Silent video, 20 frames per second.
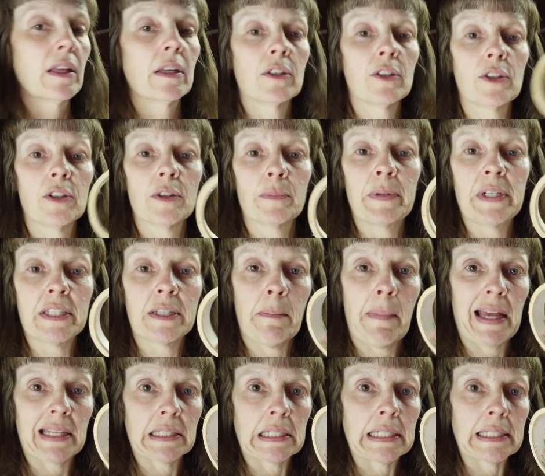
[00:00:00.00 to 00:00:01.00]
little piece of
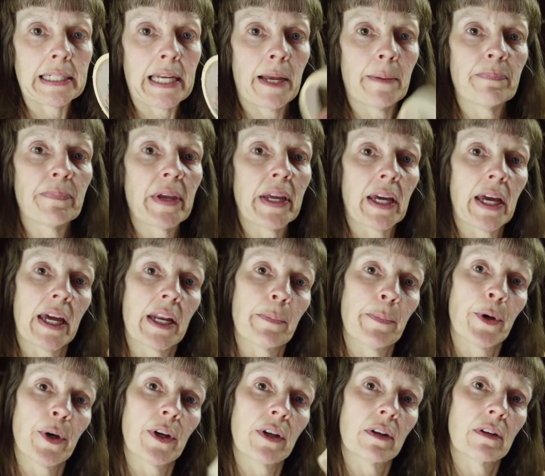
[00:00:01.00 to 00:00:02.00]
masking tape and kind
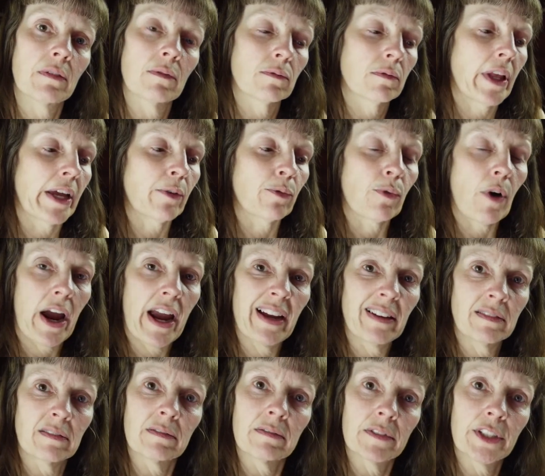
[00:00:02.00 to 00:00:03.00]
of put like
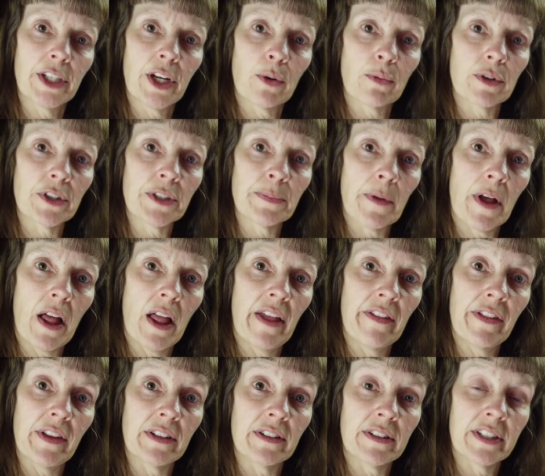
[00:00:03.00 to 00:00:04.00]
right, real small,
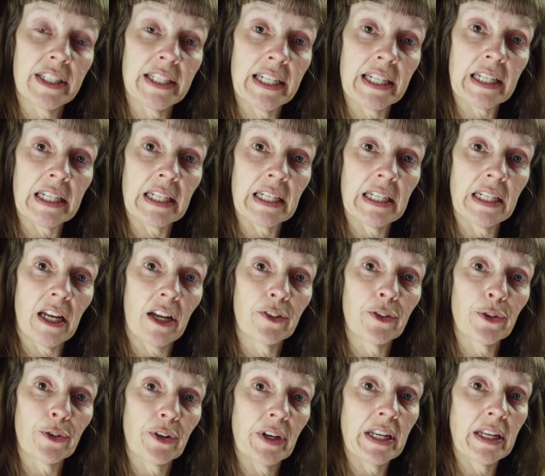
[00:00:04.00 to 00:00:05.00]
and then stick it
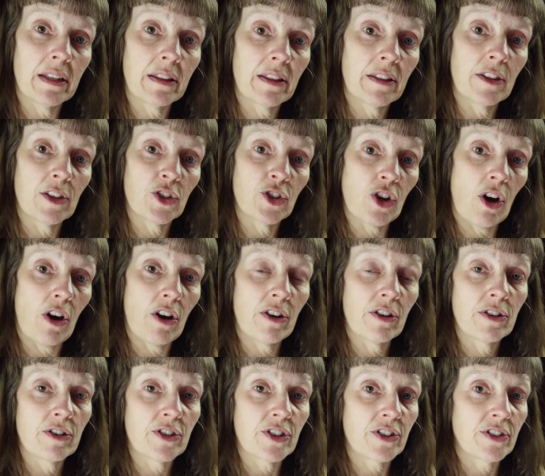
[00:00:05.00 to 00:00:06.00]
underneath the
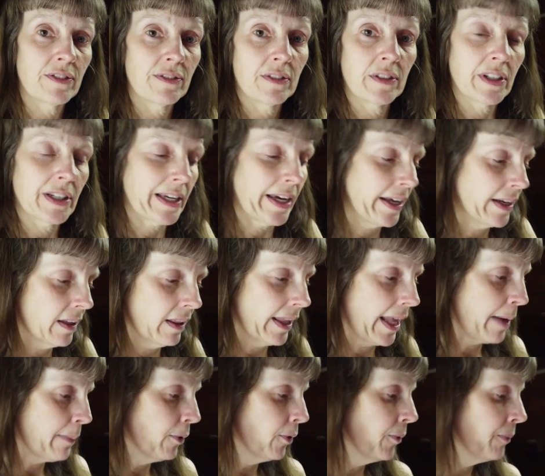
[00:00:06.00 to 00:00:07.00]
jar just to kind of
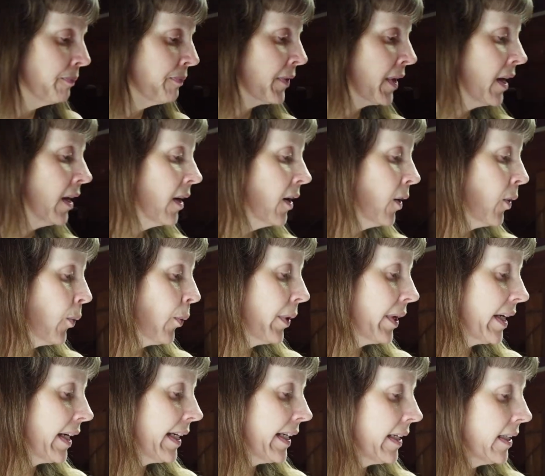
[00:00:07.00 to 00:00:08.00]
make
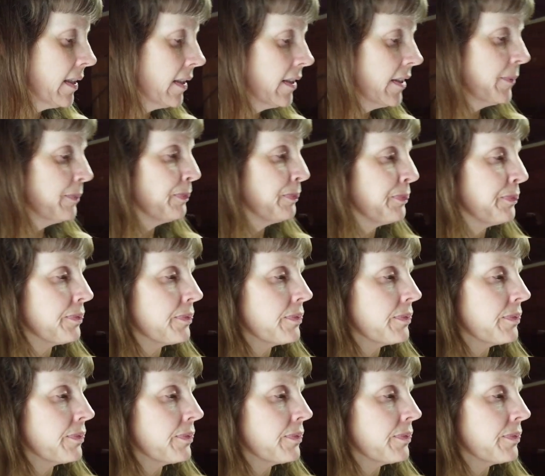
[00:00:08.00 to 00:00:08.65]
what it is.